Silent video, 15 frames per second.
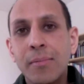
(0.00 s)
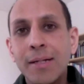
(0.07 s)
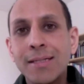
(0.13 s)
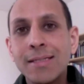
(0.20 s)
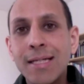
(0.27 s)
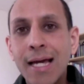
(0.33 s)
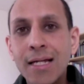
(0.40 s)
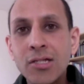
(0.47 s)

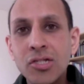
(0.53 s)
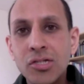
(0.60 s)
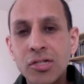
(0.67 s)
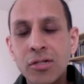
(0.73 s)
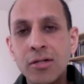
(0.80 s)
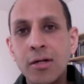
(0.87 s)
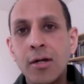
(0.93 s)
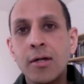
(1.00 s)

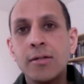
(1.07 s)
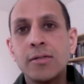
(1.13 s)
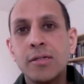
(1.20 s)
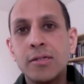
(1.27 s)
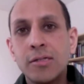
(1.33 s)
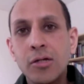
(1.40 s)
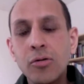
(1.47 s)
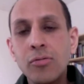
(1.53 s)
intention to
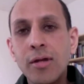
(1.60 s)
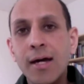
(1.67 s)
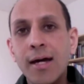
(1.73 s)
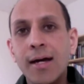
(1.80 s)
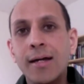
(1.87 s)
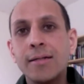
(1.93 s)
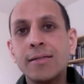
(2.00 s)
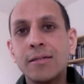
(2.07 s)
do
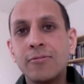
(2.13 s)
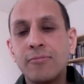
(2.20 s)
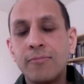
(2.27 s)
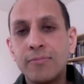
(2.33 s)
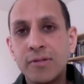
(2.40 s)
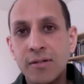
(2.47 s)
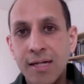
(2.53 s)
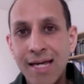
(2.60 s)
that and
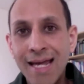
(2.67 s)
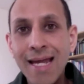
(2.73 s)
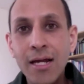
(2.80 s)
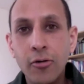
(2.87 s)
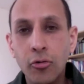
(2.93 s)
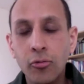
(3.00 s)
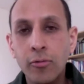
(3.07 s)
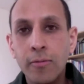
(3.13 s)
to
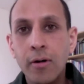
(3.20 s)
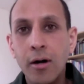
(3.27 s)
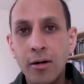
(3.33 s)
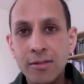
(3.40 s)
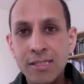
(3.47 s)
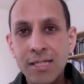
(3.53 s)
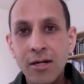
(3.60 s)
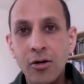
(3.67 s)
heal
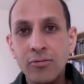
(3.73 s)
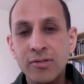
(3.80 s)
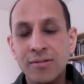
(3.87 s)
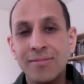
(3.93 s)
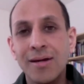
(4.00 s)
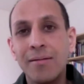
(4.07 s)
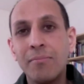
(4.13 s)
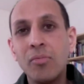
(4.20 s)
ourselves
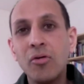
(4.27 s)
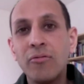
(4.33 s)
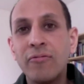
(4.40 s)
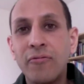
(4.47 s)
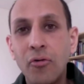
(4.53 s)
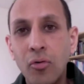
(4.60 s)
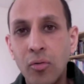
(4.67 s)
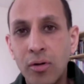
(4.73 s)
and move
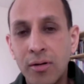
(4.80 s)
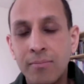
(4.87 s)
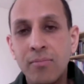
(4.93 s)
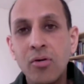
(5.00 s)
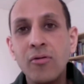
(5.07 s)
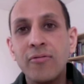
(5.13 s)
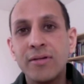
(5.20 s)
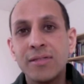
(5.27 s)
forward and
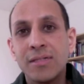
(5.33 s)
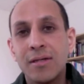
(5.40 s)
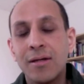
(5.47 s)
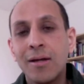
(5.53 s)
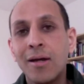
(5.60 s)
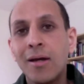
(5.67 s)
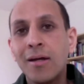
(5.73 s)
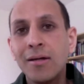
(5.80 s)
move into,
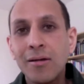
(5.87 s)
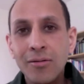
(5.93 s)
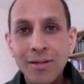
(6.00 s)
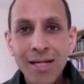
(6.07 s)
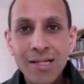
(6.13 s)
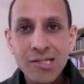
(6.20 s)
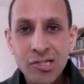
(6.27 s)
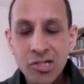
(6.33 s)

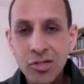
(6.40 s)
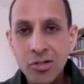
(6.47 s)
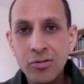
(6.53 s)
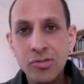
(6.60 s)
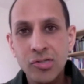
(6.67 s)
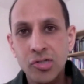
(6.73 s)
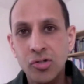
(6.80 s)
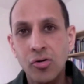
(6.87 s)
yes,
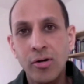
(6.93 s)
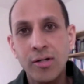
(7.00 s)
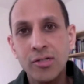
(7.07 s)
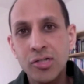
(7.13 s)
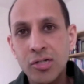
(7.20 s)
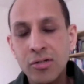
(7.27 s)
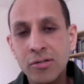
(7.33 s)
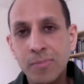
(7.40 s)
choose joy and
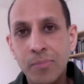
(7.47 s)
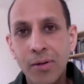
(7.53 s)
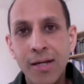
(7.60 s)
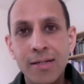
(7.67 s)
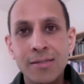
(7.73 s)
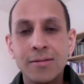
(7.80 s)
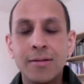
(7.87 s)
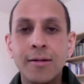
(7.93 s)
choose
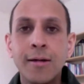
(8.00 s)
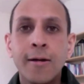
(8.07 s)
bliss, and